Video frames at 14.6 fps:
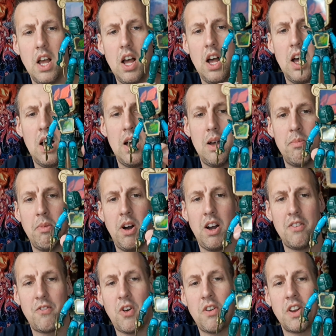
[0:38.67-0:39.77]

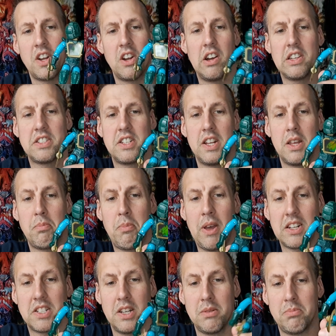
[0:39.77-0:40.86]
I very nicely
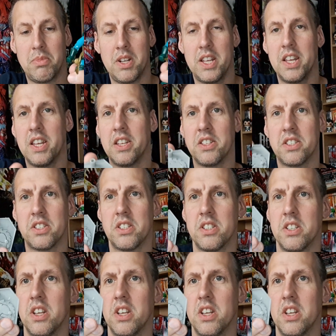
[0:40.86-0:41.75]
picked up these